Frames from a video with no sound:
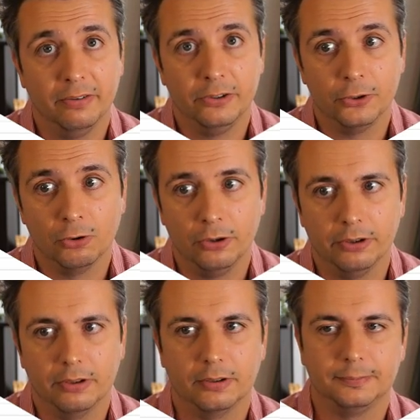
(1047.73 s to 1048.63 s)

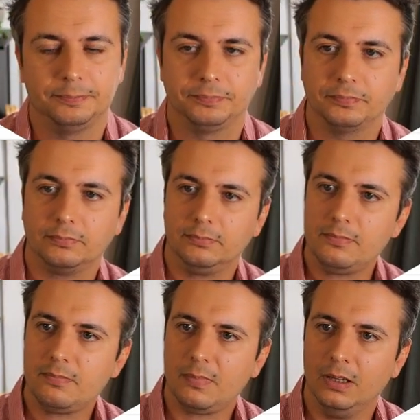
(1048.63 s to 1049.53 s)
growth,
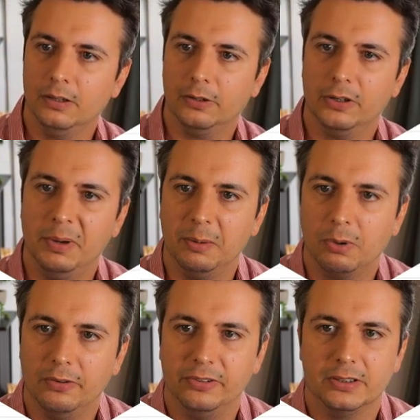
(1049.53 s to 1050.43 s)
good amount of
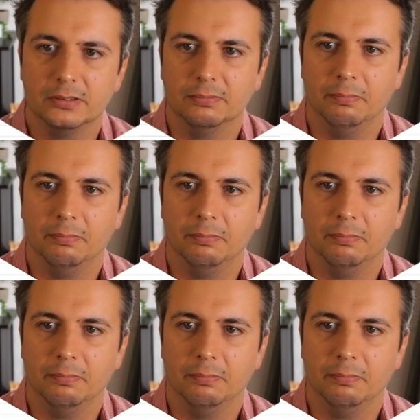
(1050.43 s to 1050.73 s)
profit,